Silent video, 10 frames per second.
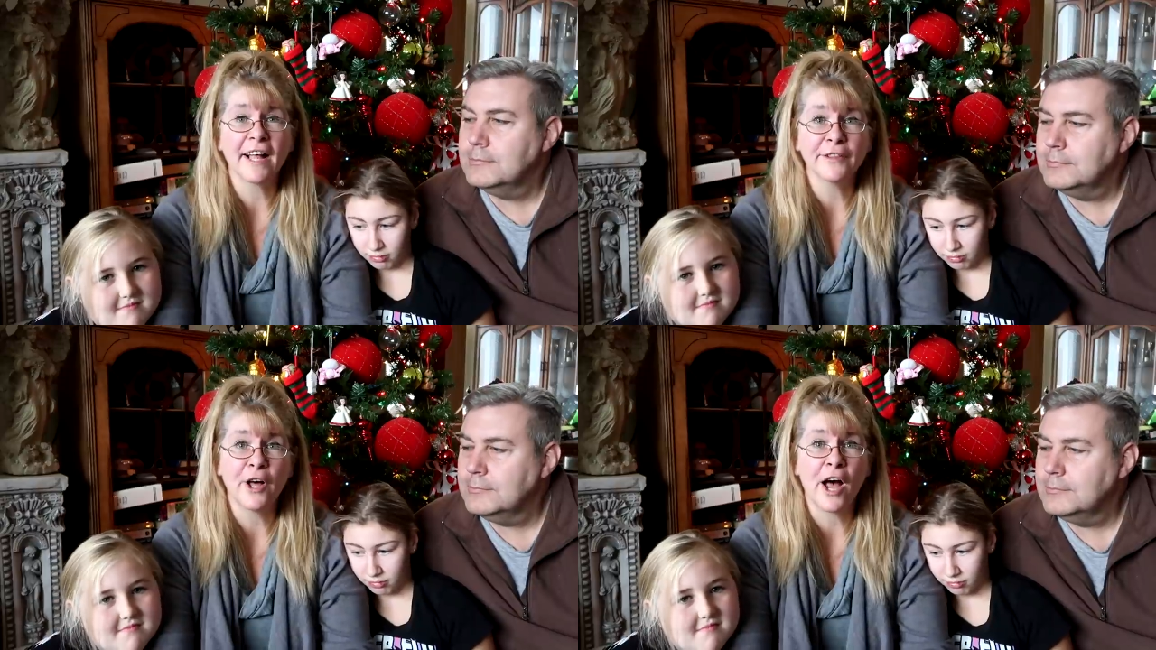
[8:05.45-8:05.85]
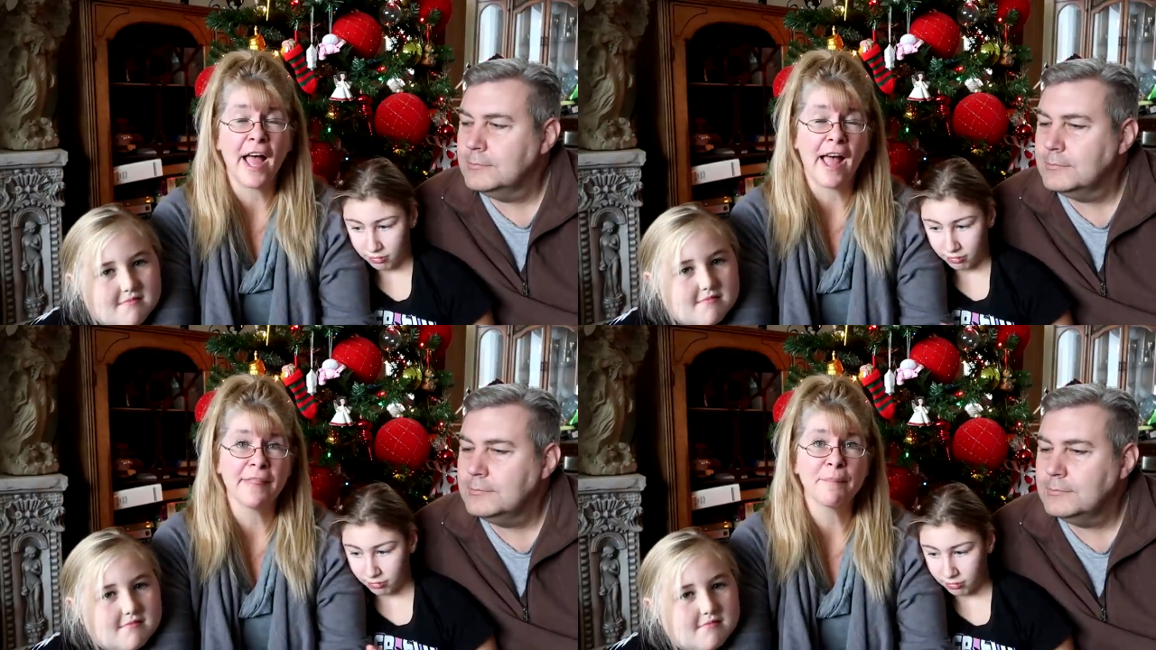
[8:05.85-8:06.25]
Speaker 1: a
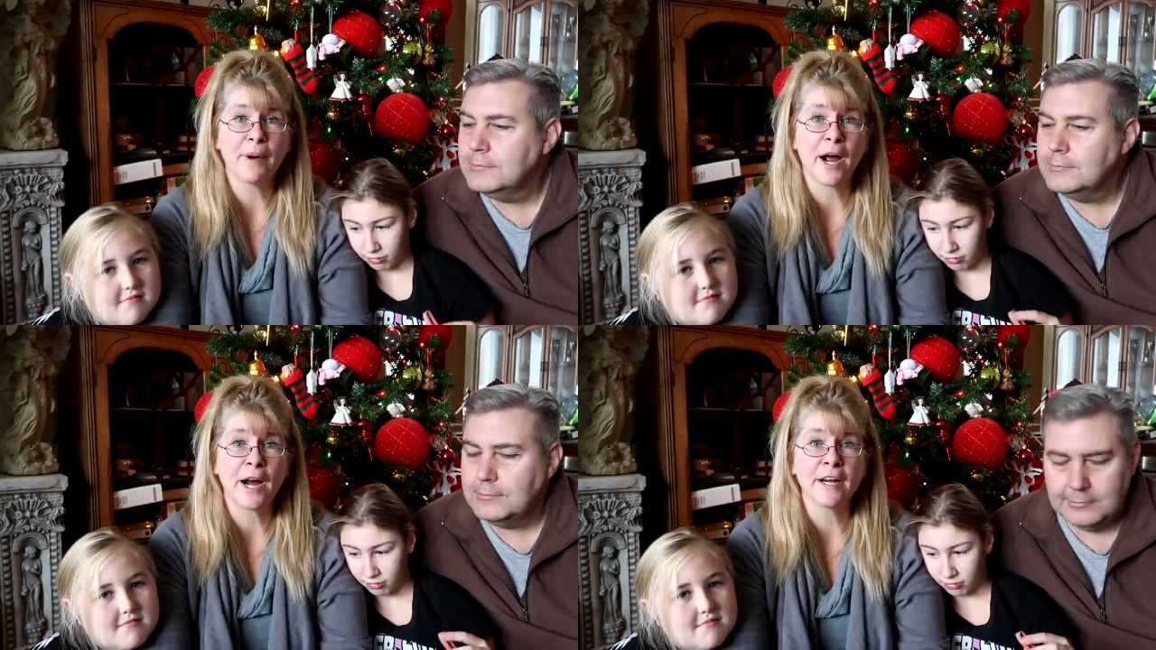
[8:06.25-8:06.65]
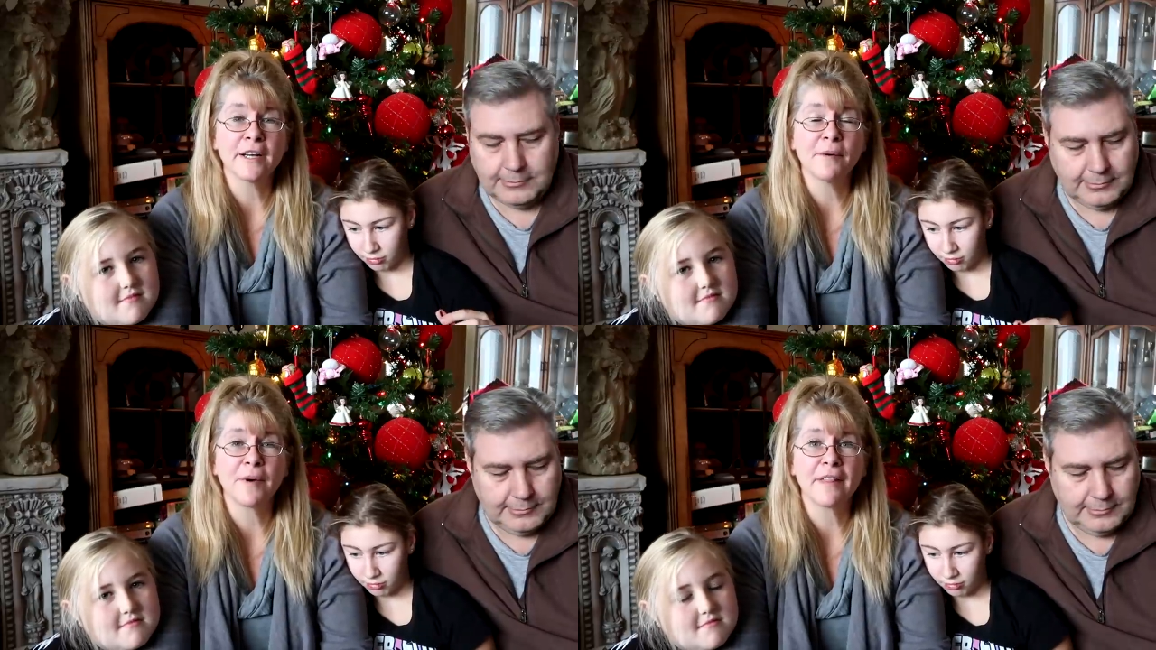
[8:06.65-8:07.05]
lot at the
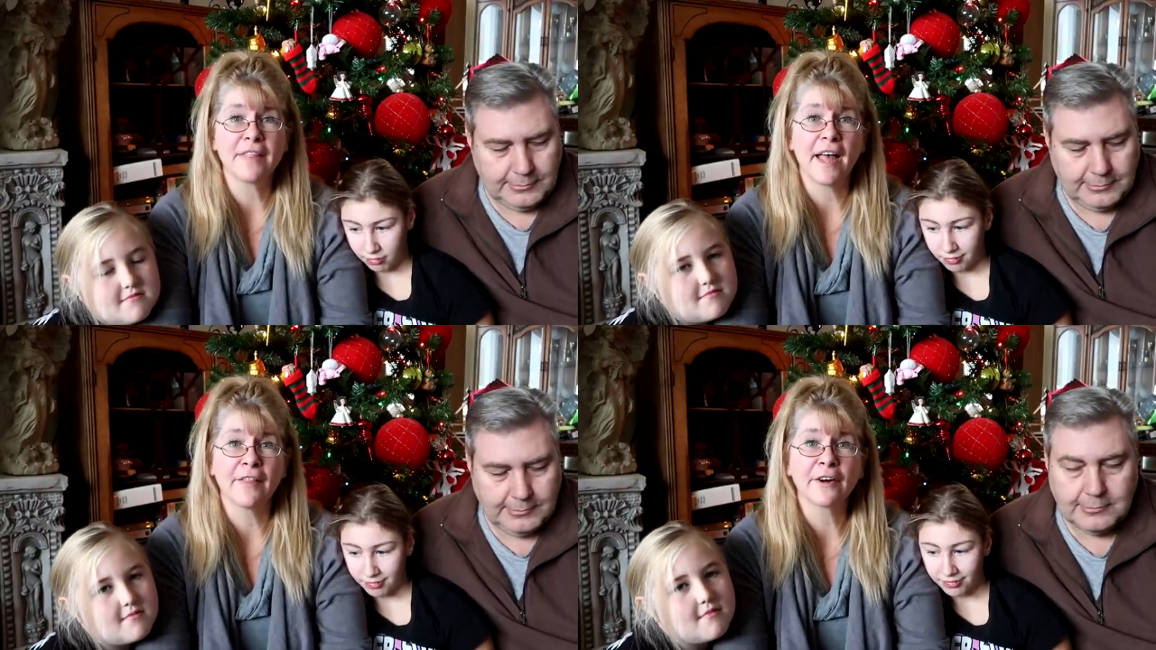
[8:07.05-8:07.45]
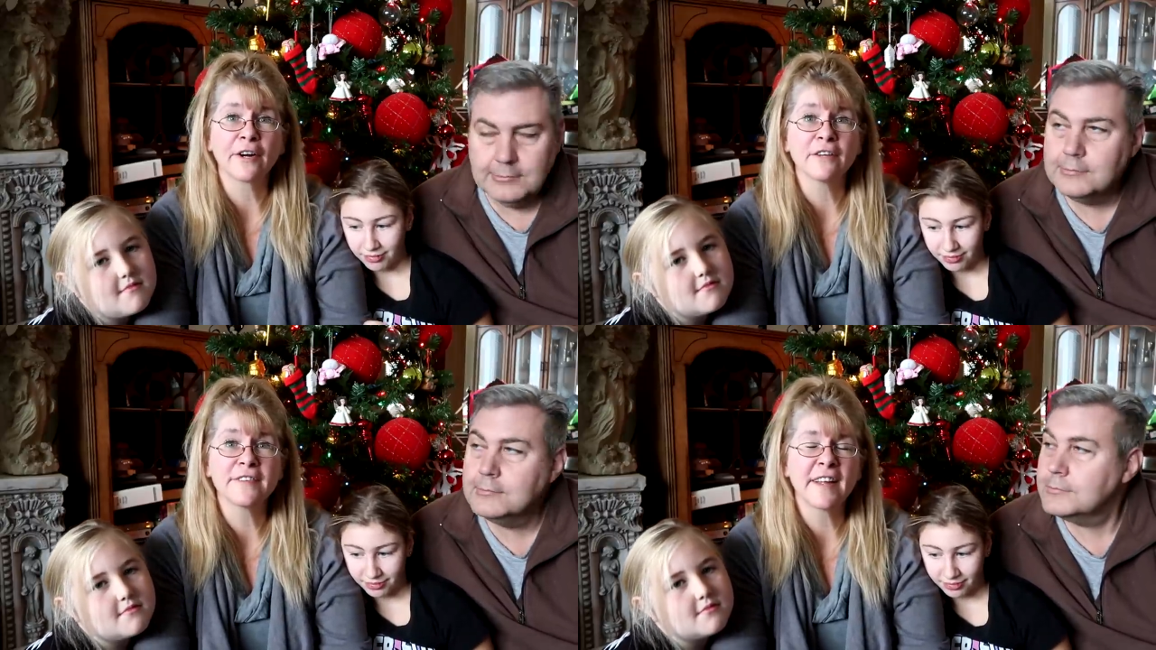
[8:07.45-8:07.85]
barn with the other
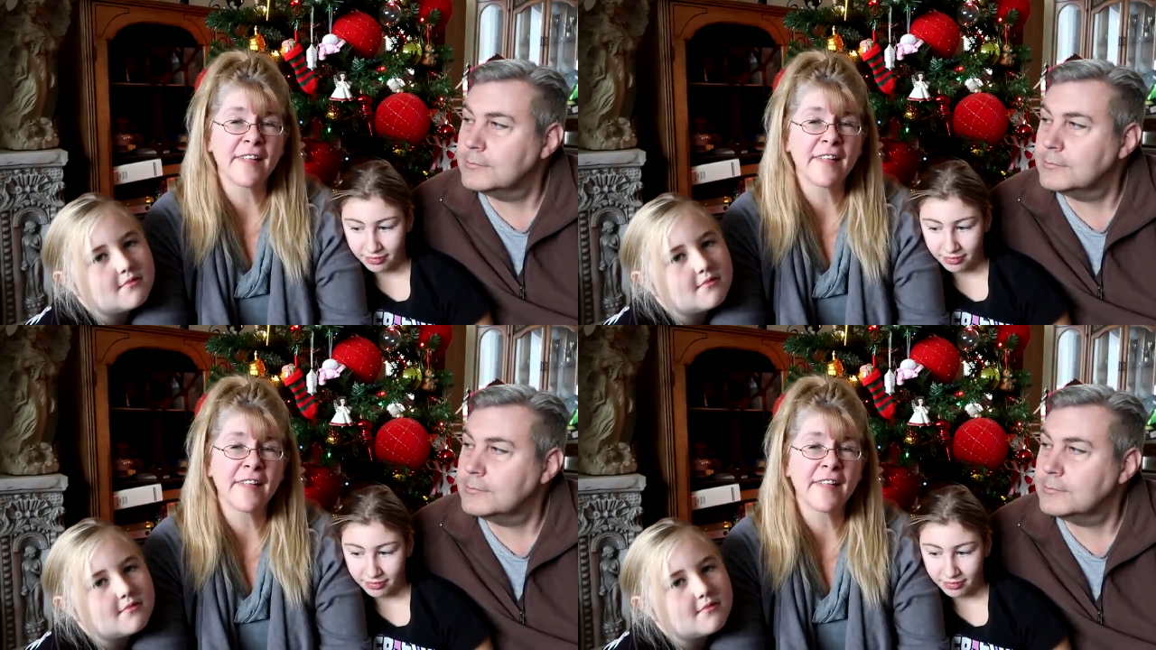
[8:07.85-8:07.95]
girls there.